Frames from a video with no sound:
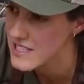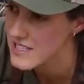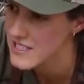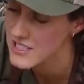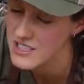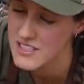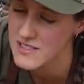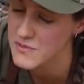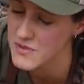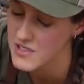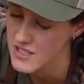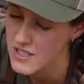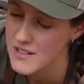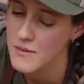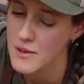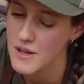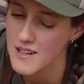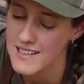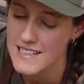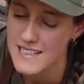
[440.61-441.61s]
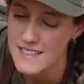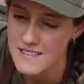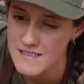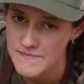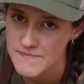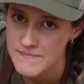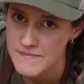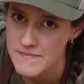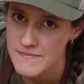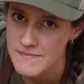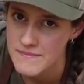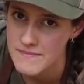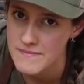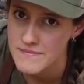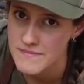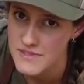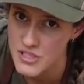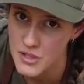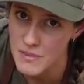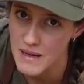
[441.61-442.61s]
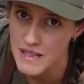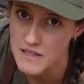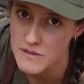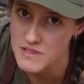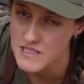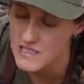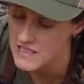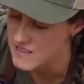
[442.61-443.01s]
gear, just start walking. Don't bother with